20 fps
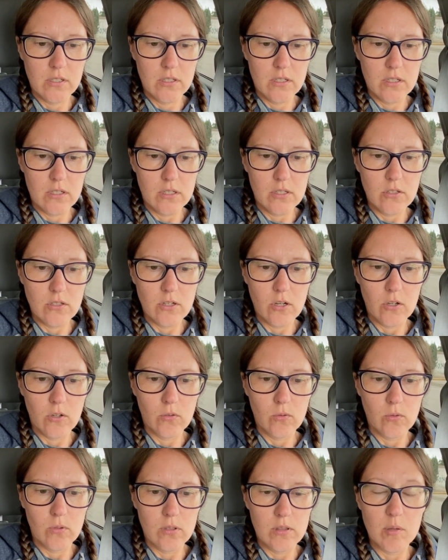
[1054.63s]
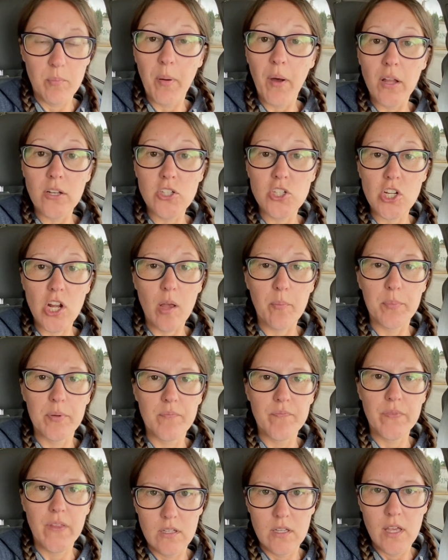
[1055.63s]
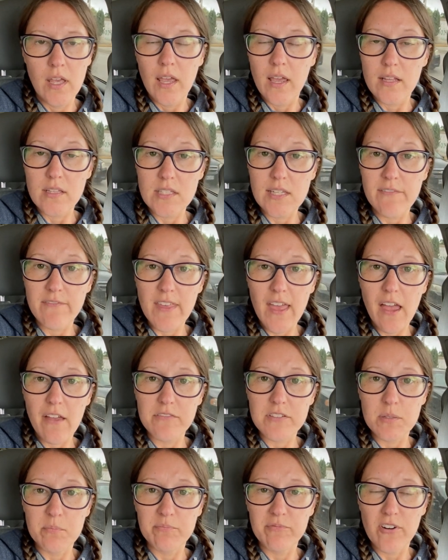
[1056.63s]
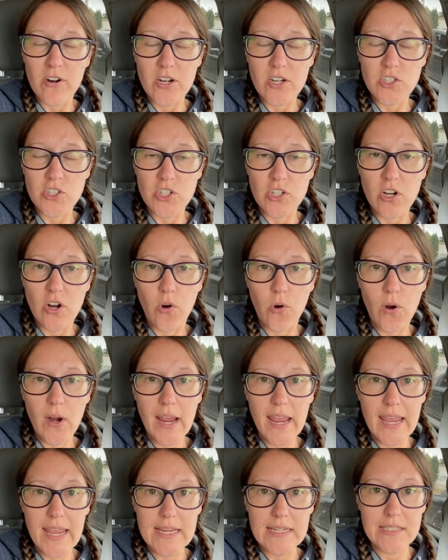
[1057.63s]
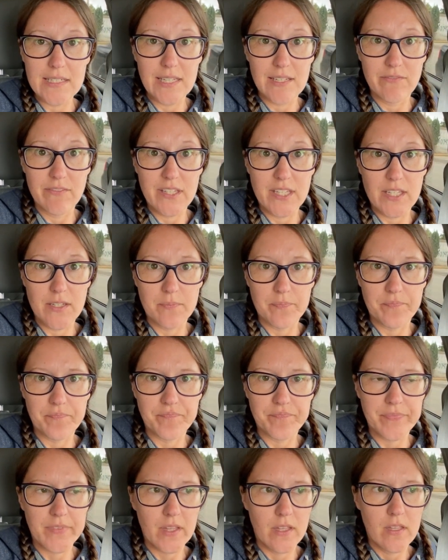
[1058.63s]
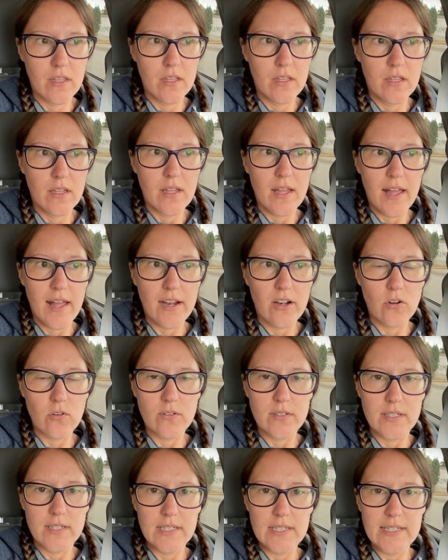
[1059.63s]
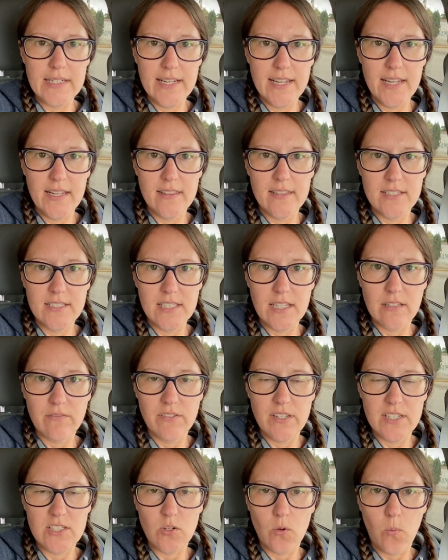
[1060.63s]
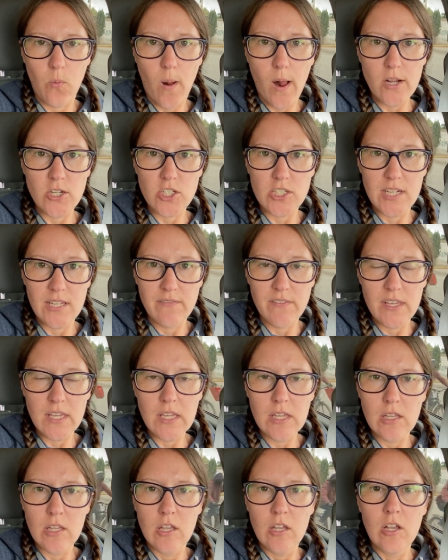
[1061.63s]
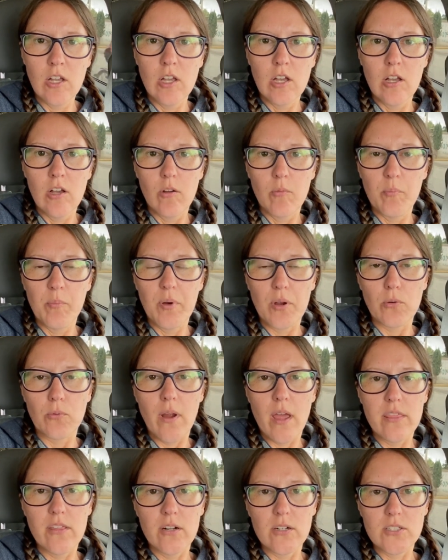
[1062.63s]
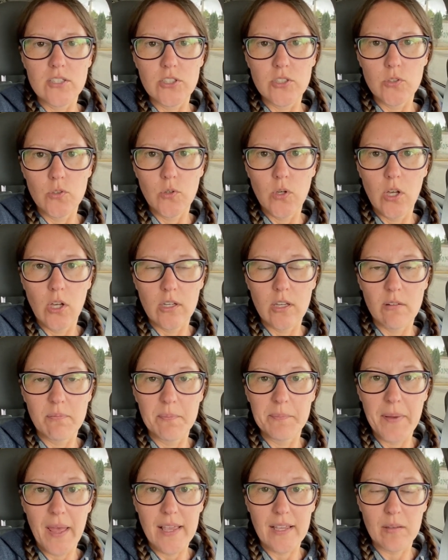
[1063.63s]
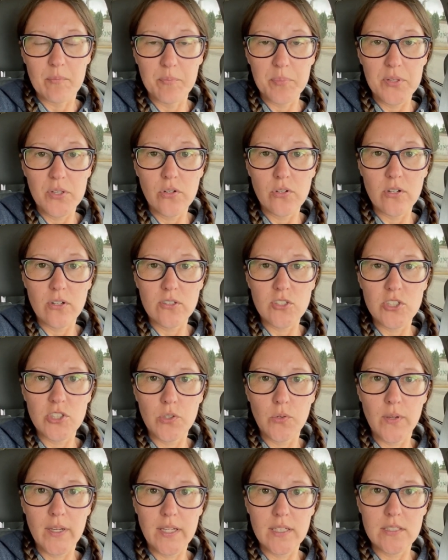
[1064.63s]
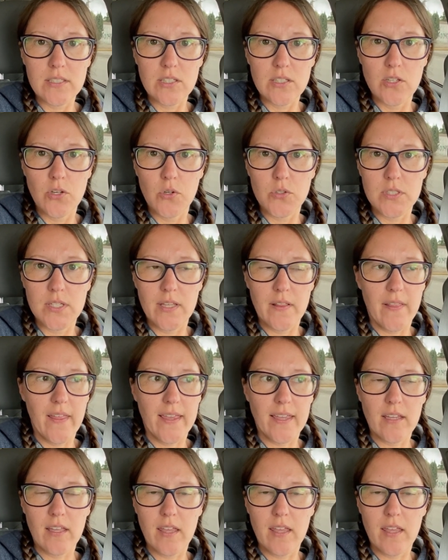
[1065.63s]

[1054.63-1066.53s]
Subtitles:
You know, the pawn shop, and see if they have some furniture or a TV. I don't need the TV to watch TV, but rather to hook up my computer to it to use it like